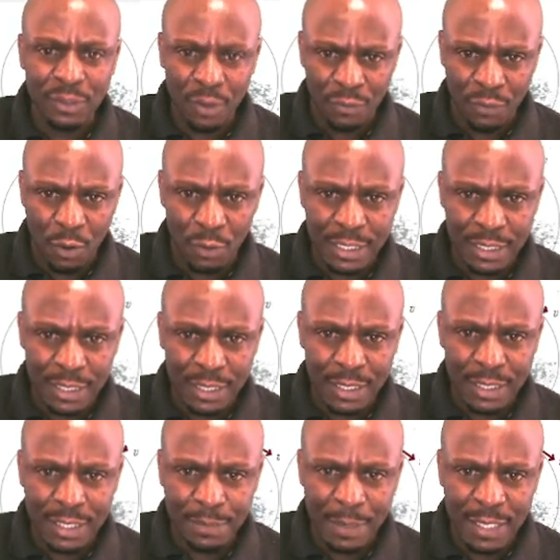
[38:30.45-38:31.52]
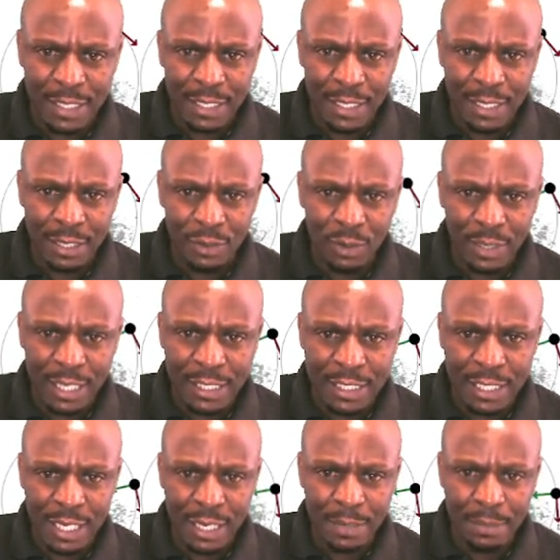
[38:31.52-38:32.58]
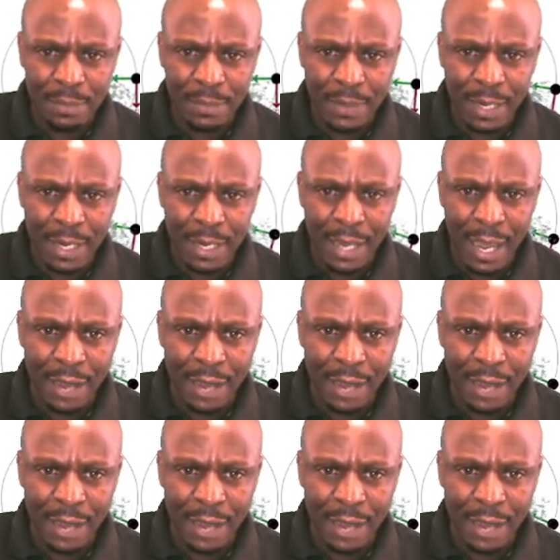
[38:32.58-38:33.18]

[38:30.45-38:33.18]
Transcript: Of course, uh, this particle cannot escape uh,